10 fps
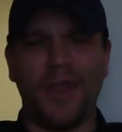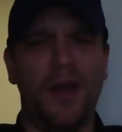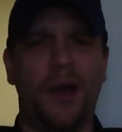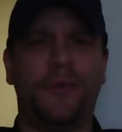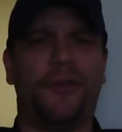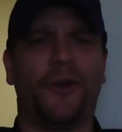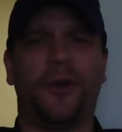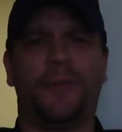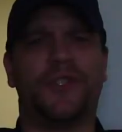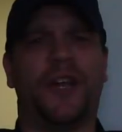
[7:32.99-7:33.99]
up to
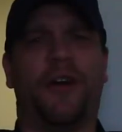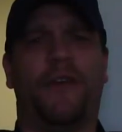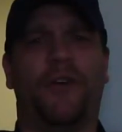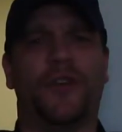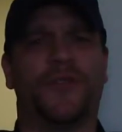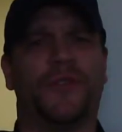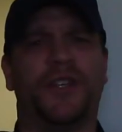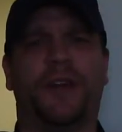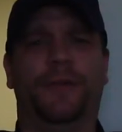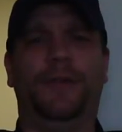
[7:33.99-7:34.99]
30% off, all sorts
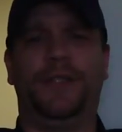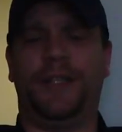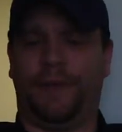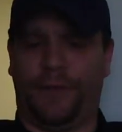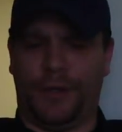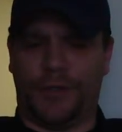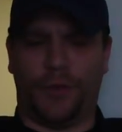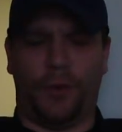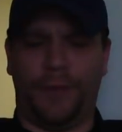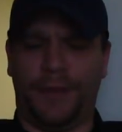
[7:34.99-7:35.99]
of different
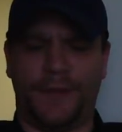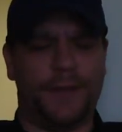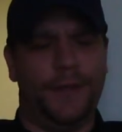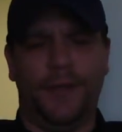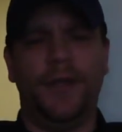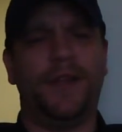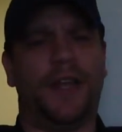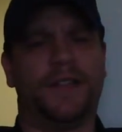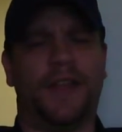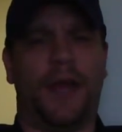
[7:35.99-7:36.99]
assortments,
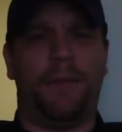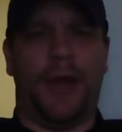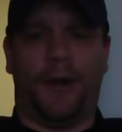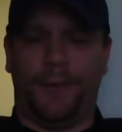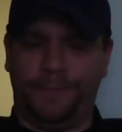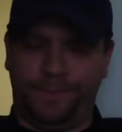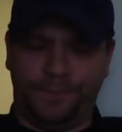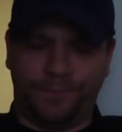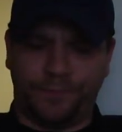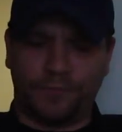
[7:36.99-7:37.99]
things to that matter.
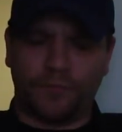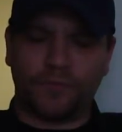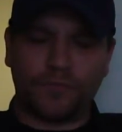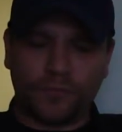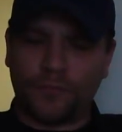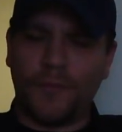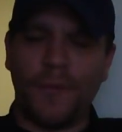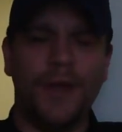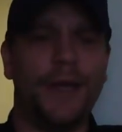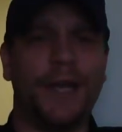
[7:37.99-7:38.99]

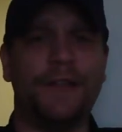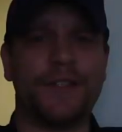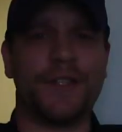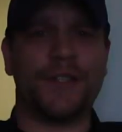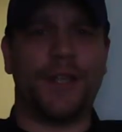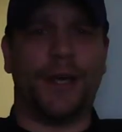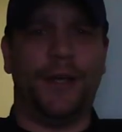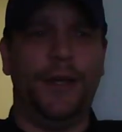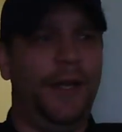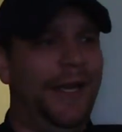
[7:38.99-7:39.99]
Again, this is the
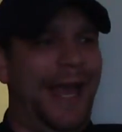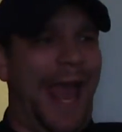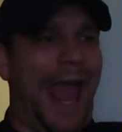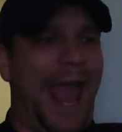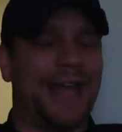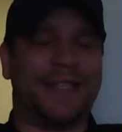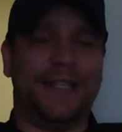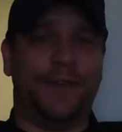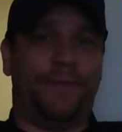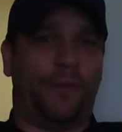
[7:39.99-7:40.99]

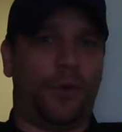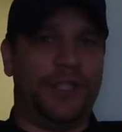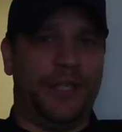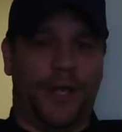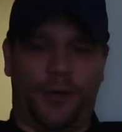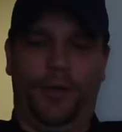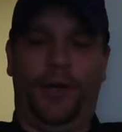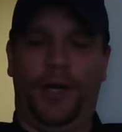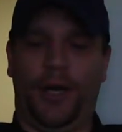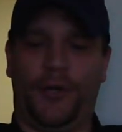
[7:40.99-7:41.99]
Acid
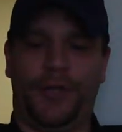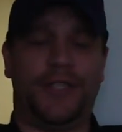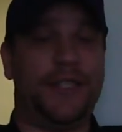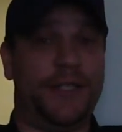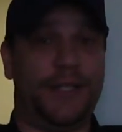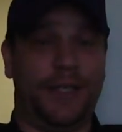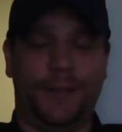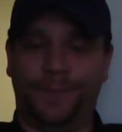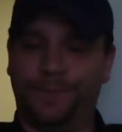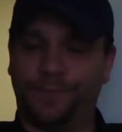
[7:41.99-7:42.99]
1400cc.
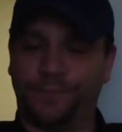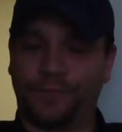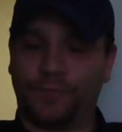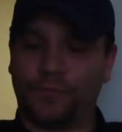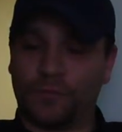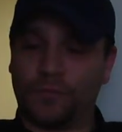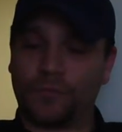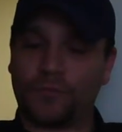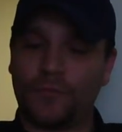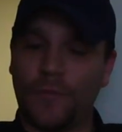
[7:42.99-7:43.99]

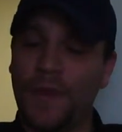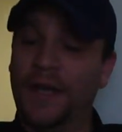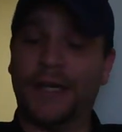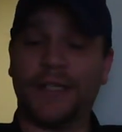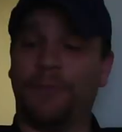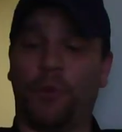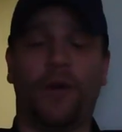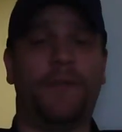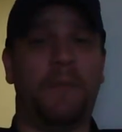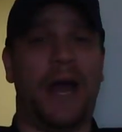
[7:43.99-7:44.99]
Like I said,
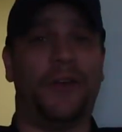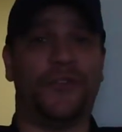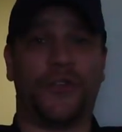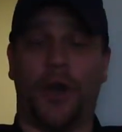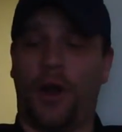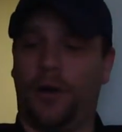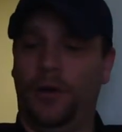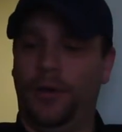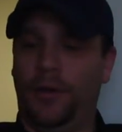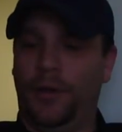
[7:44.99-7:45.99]
more of a mild cigar.
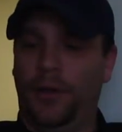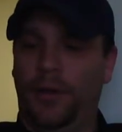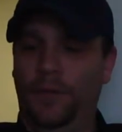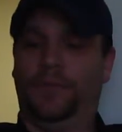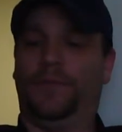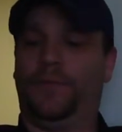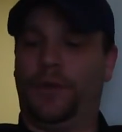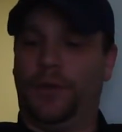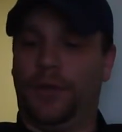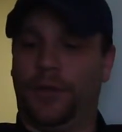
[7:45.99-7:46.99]

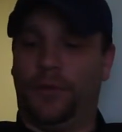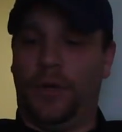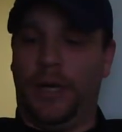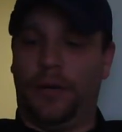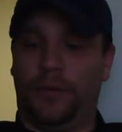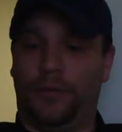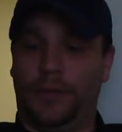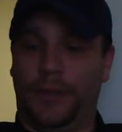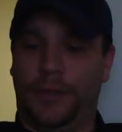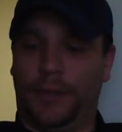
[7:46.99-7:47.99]
Oh, wow,
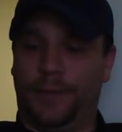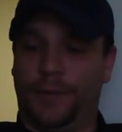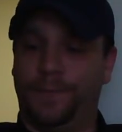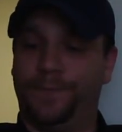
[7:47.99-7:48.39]
with the hiccups.